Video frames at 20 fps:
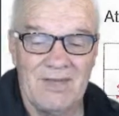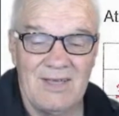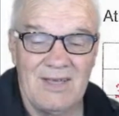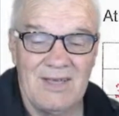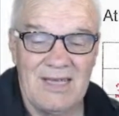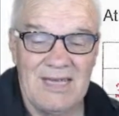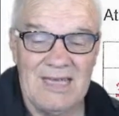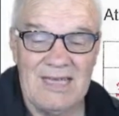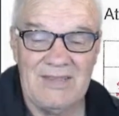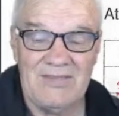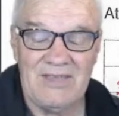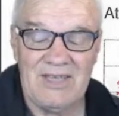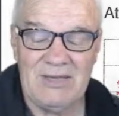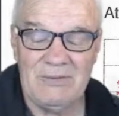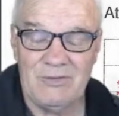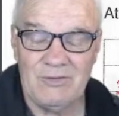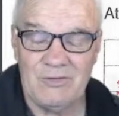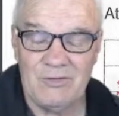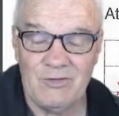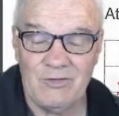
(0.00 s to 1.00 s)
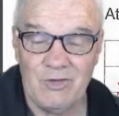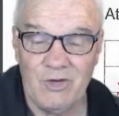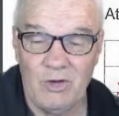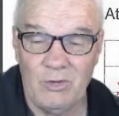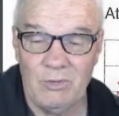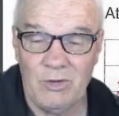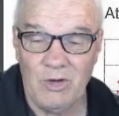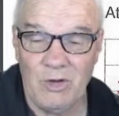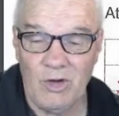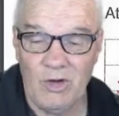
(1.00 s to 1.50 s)
there with the
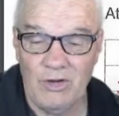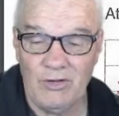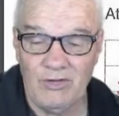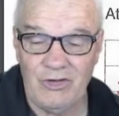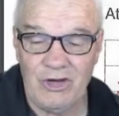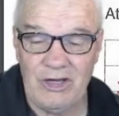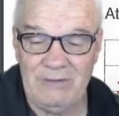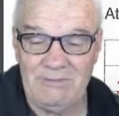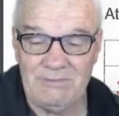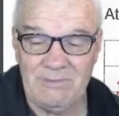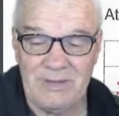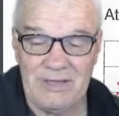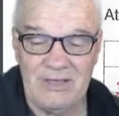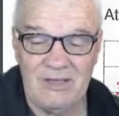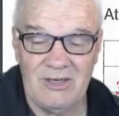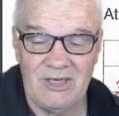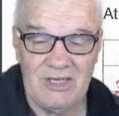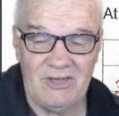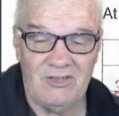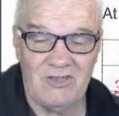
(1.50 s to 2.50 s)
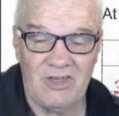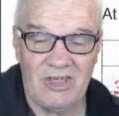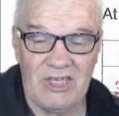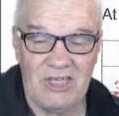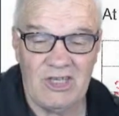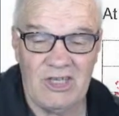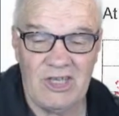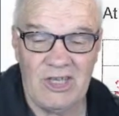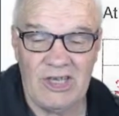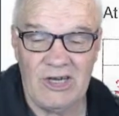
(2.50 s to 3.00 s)
terminology, but you need to
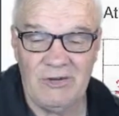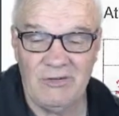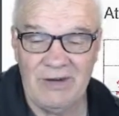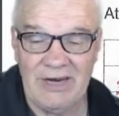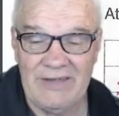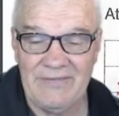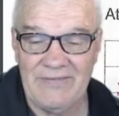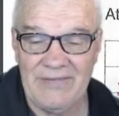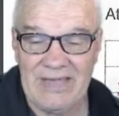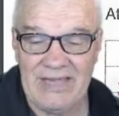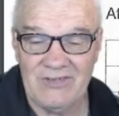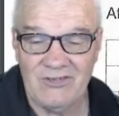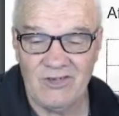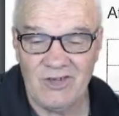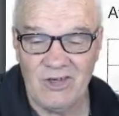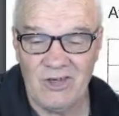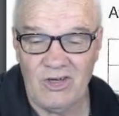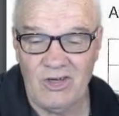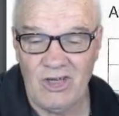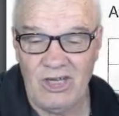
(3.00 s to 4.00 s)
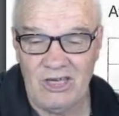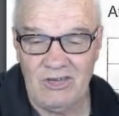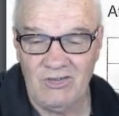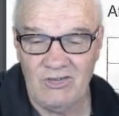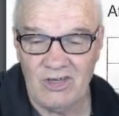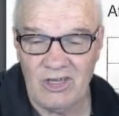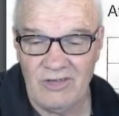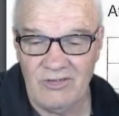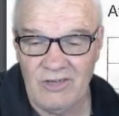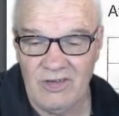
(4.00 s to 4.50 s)
get your head around that. So you
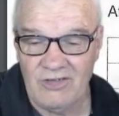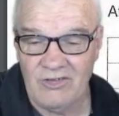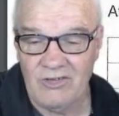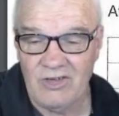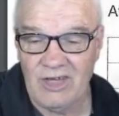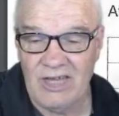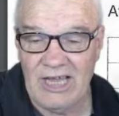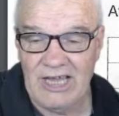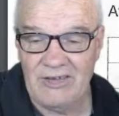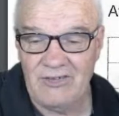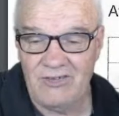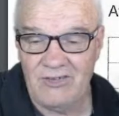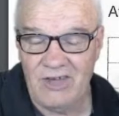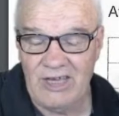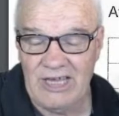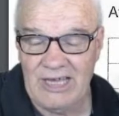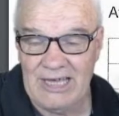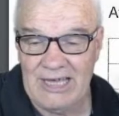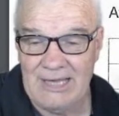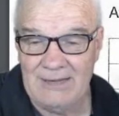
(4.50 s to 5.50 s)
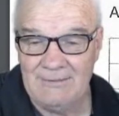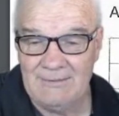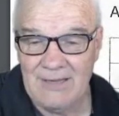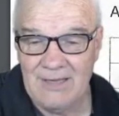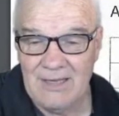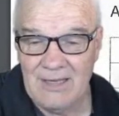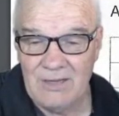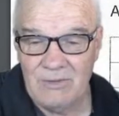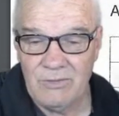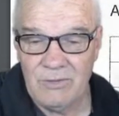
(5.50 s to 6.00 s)
need, in this case here,
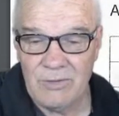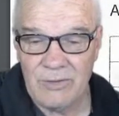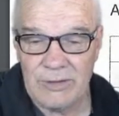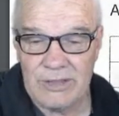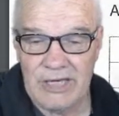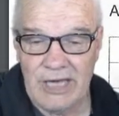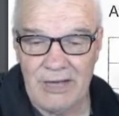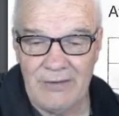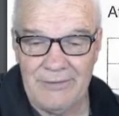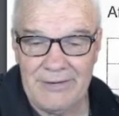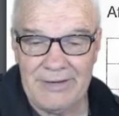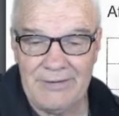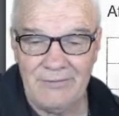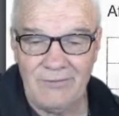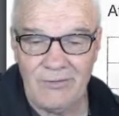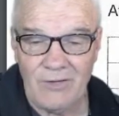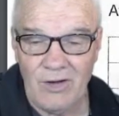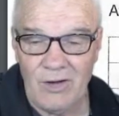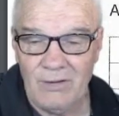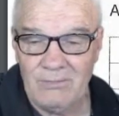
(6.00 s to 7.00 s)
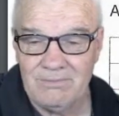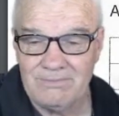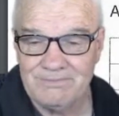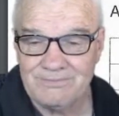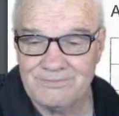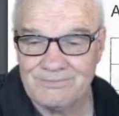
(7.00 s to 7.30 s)
we were going from